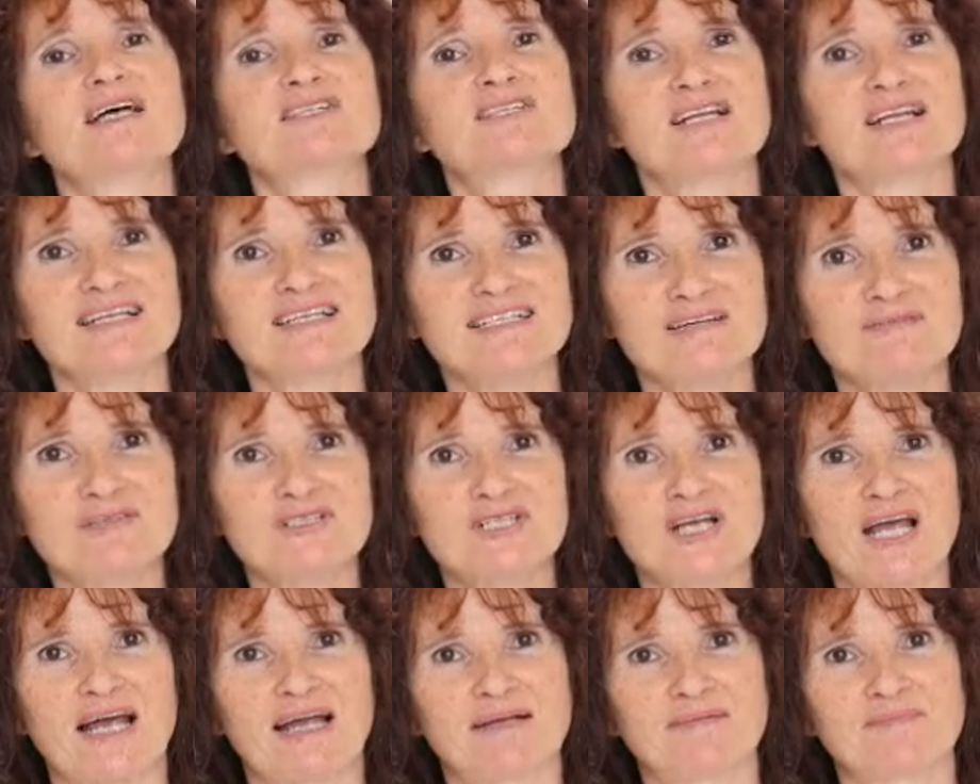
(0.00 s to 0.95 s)
So let's have a
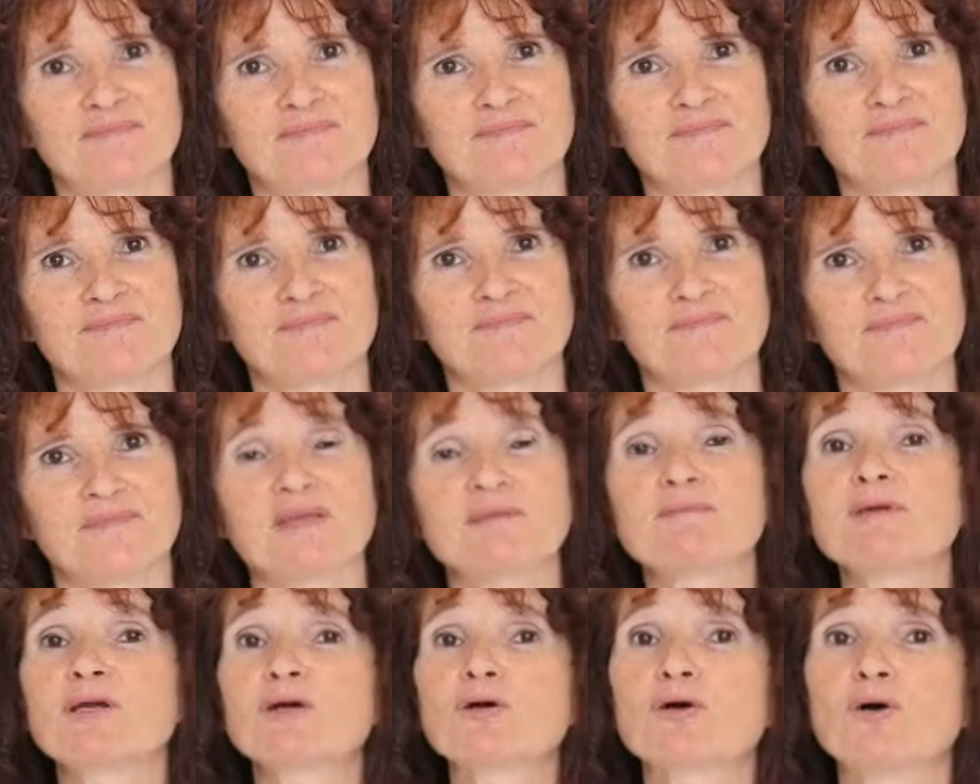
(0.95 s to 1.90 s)
chat.
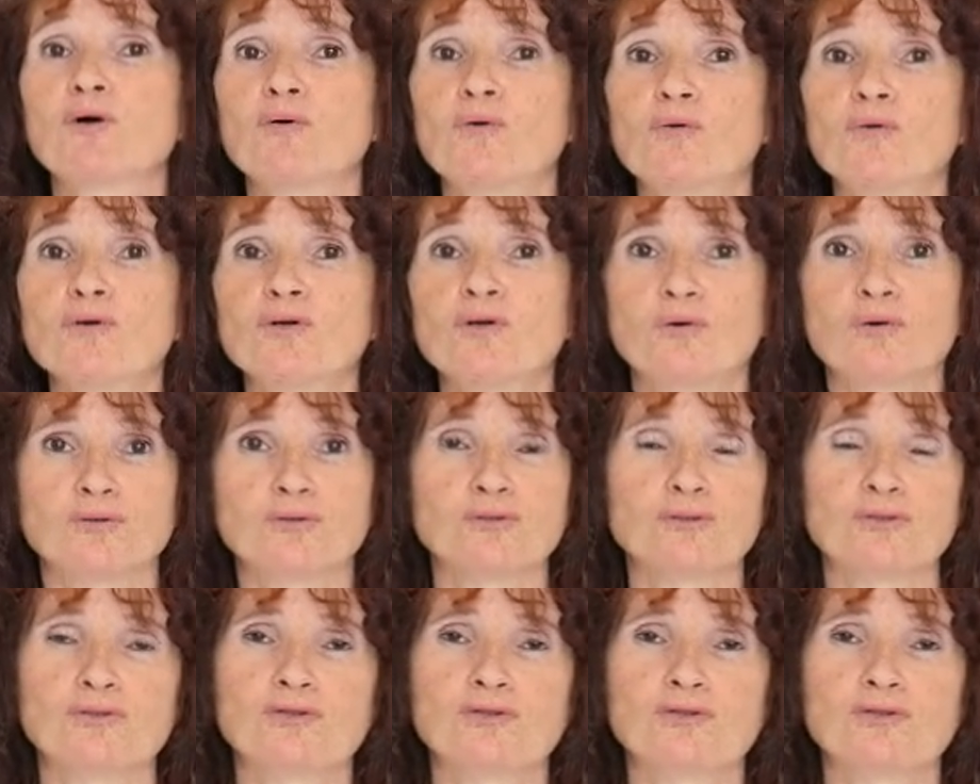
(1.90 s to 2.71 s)
Give me a call or